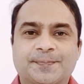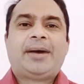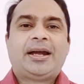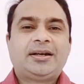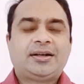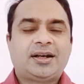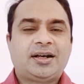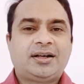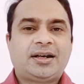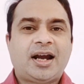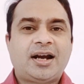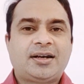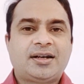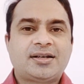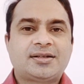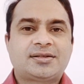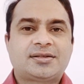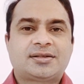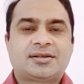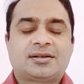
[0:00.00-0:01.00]

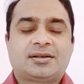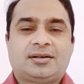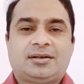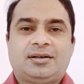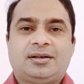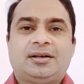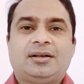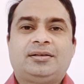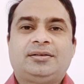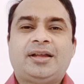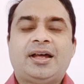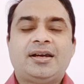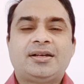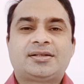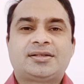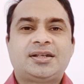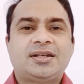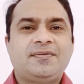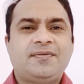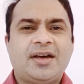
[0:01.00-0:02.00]
Pancreatitis, there
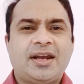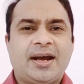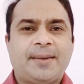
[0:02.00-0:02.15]
is severe